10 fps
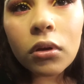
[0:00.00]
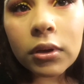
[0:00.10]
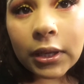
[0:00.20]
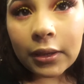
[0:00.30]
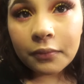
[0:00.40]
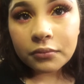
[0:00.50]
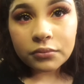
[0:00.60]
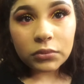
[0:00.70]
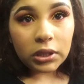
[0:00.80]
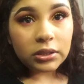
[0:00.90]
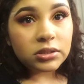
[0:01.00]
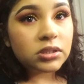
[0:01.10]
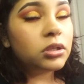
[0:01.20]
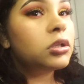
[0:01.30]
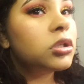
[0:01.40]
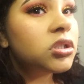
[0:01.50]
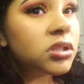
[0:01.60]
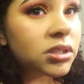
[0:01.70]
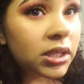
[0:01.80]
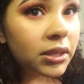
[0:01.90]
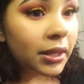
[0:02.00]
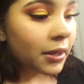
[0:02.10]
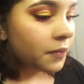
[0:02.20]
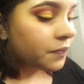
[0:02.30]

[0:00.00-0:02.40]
Okay, and it's gonna look just like that.